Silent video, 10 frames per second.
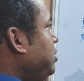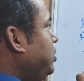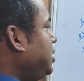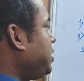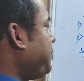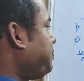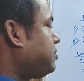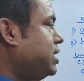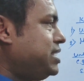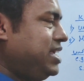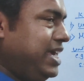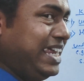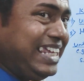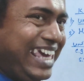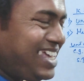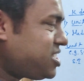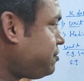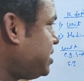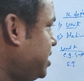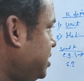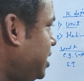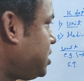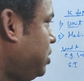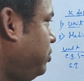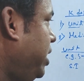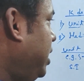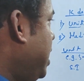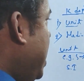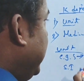unit? See, in case of CGS unit,